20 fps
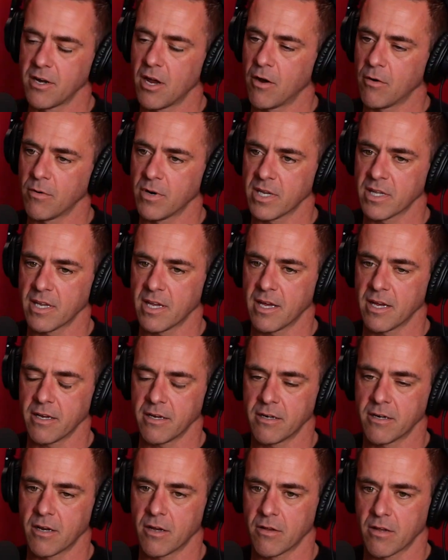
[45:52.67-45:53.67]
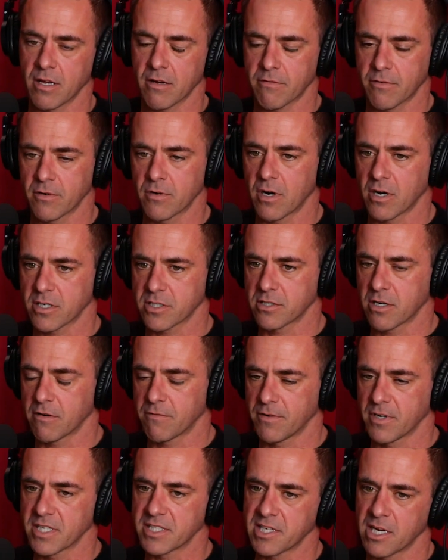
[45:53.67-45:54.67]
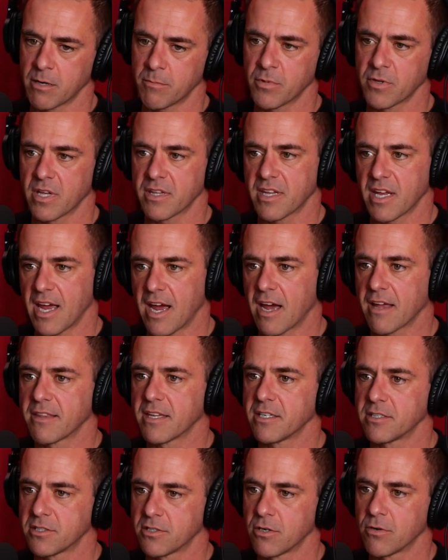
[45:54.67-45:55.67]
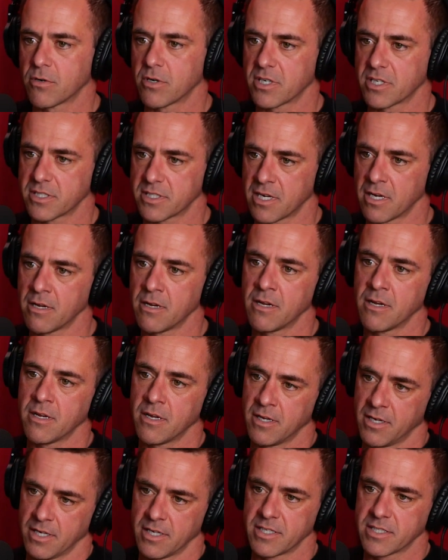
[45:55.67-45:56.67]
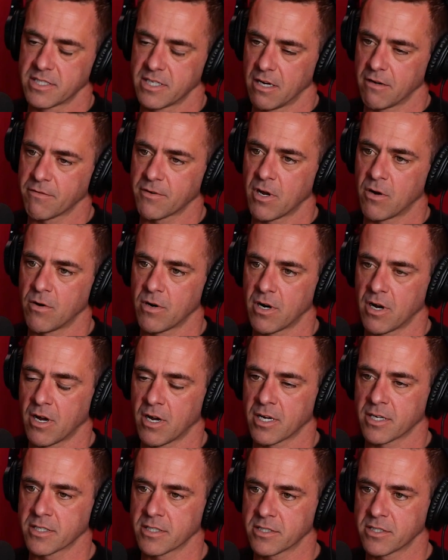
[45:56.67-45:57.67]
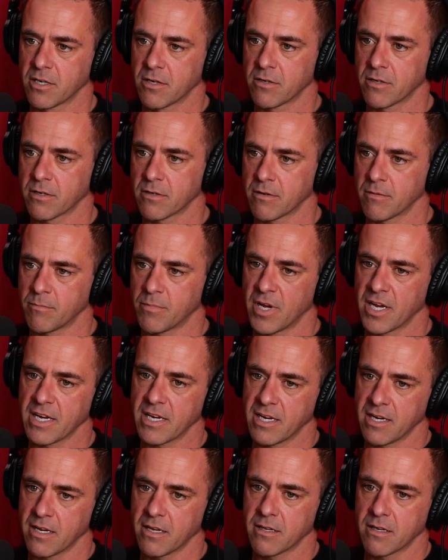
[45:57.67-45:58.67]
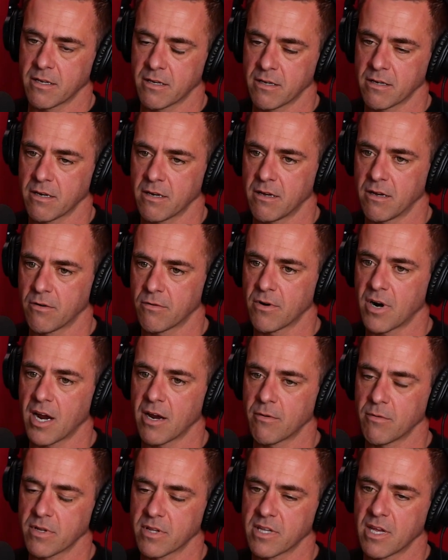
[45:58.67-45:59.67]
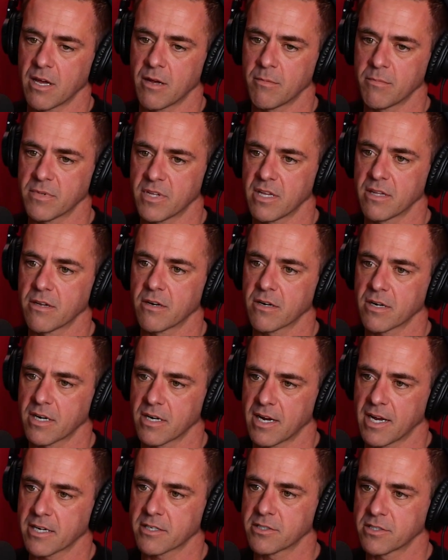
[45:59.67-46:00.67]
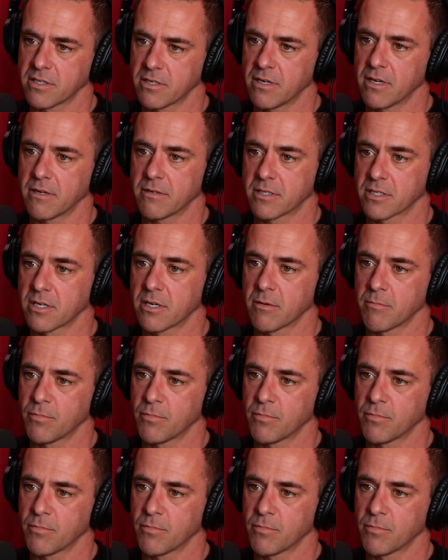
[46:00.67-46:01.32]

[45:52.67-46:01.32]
knowing that, you know, like for Rockstar, for example, that they had these tours and stuff going on. So by getting a ride with them, then they're going to it's going